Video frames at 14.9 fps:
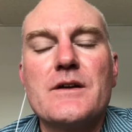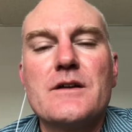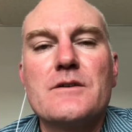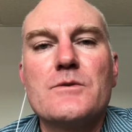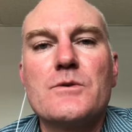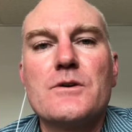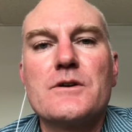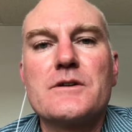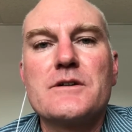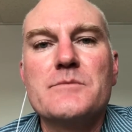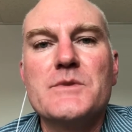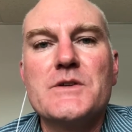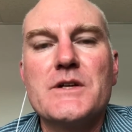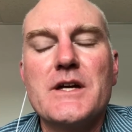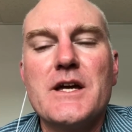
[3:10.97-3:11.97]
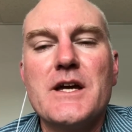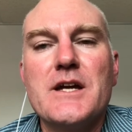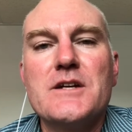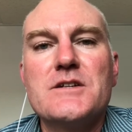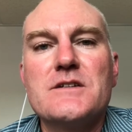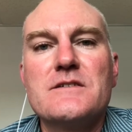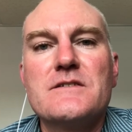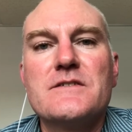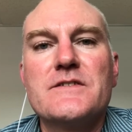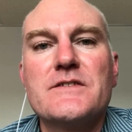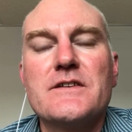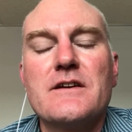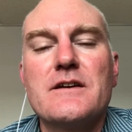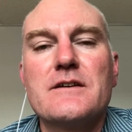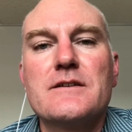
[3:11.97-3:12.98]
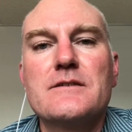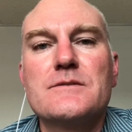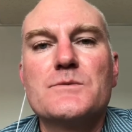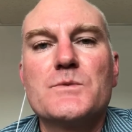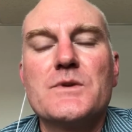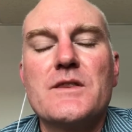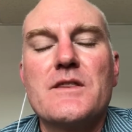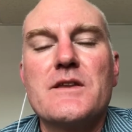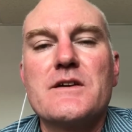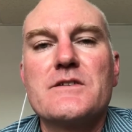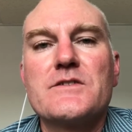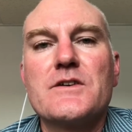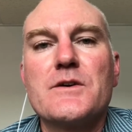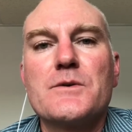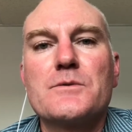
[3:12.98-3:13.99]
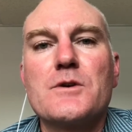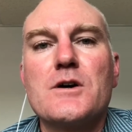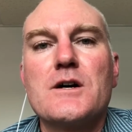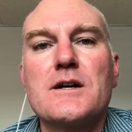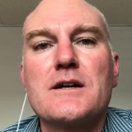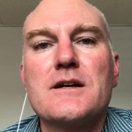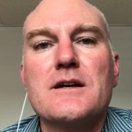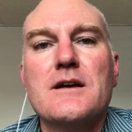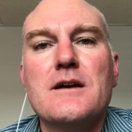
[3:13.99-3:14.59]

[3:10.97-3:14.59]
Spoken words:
oral communications when things go wrong.